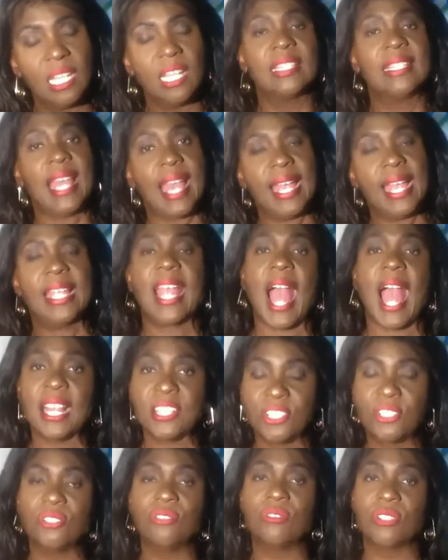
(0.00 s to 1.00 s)
They
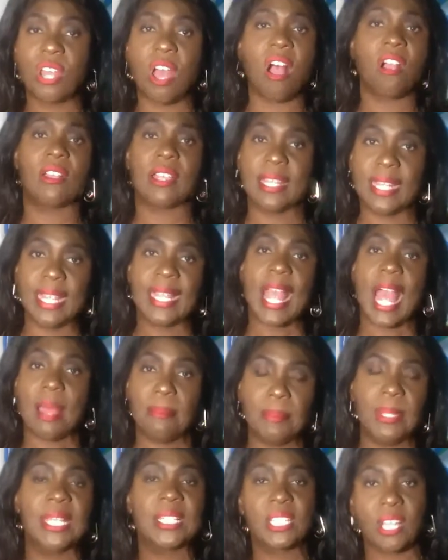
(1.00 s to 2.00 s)
got you talking. They
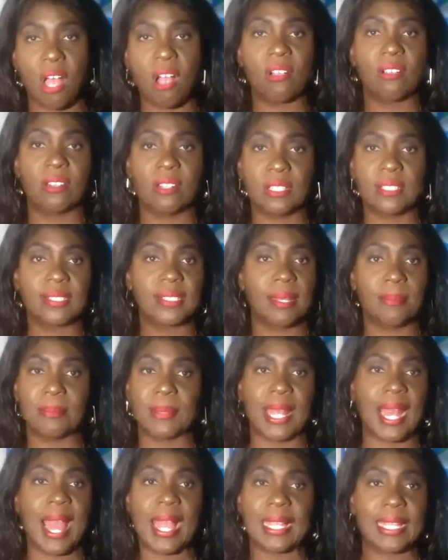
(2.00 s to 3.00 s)
got me talking on something
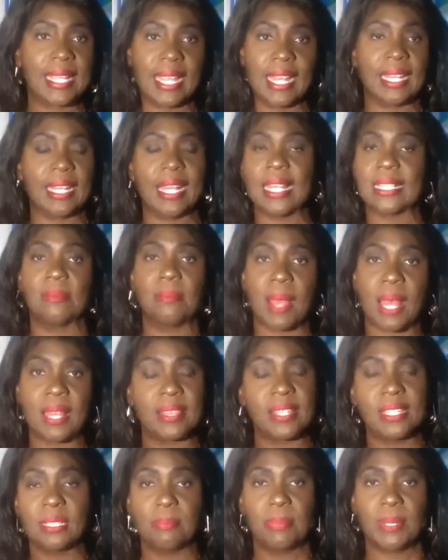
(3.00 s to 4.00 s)
that I can care less
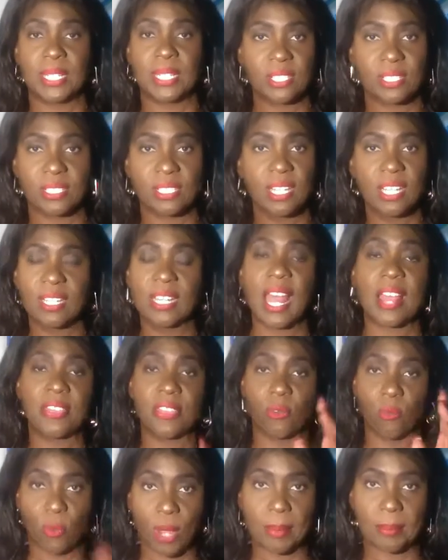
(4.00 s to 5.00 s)
about these bitches. Not
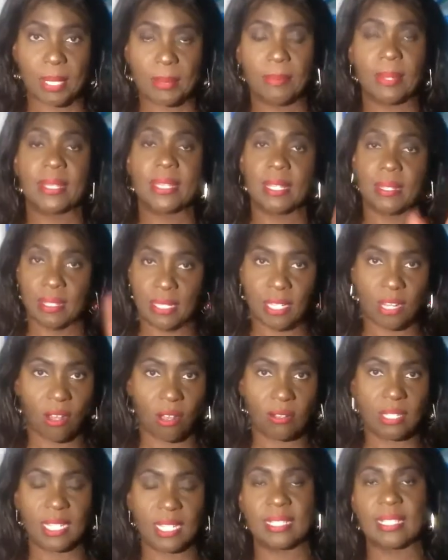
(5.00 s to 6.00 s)
the women, but
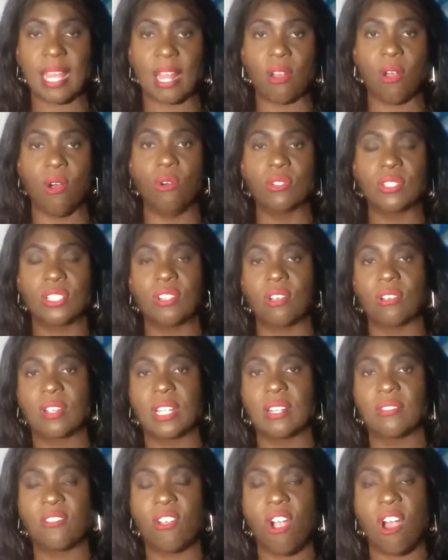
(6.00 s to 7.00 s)
that whole
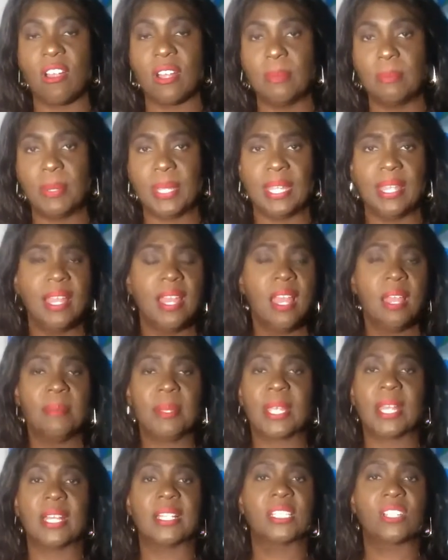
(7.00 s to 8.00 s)
circuit of Cardi B.
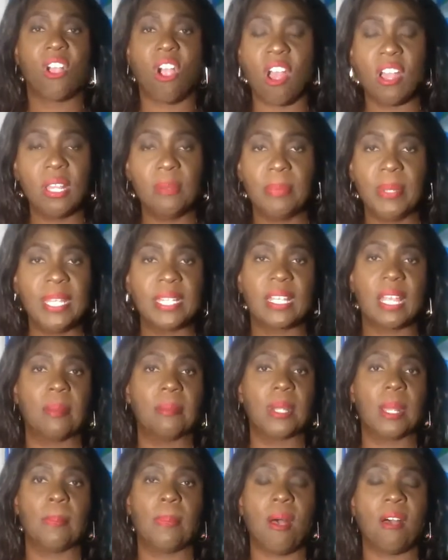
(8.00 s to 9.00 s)
Because Cardi B
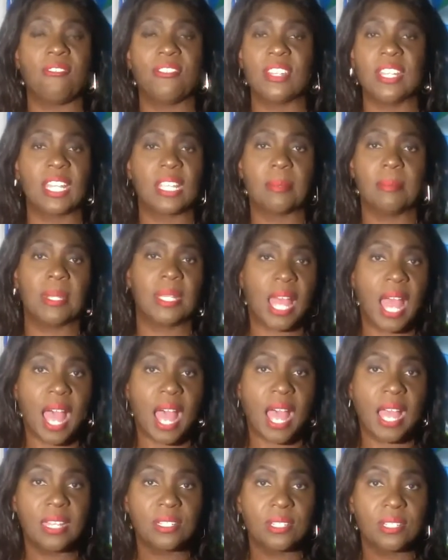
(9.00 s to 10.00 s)
coming up off of Nicki
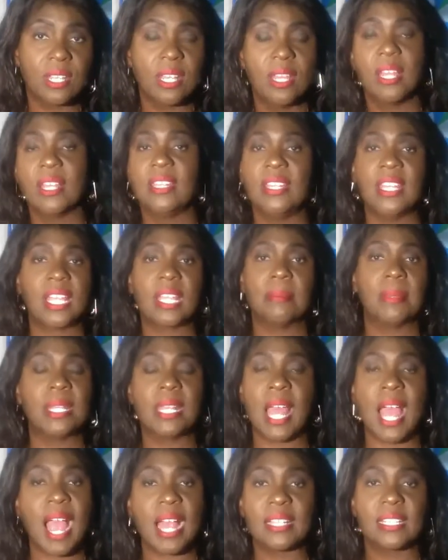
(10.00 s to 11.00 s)
Minaj. Nicki
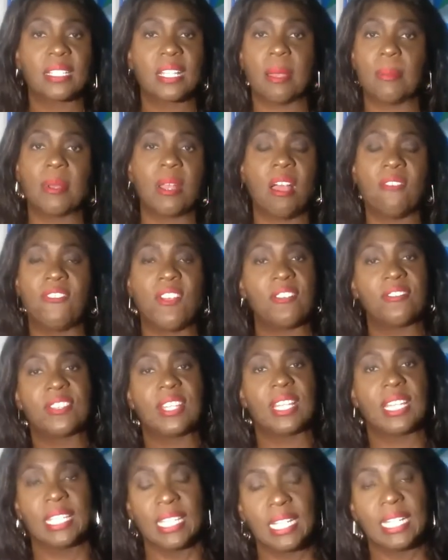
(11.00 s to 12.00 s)
Minaj is coming off
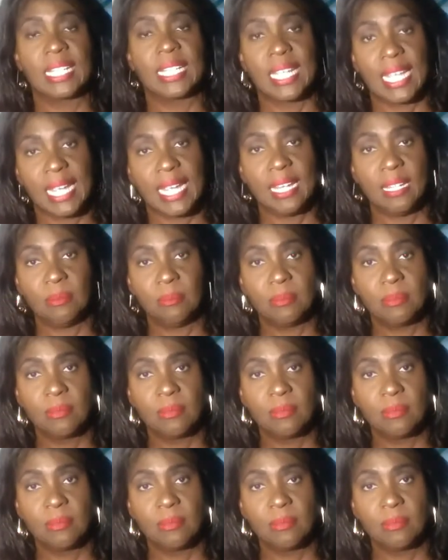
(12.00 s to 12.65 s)
after Little Kim.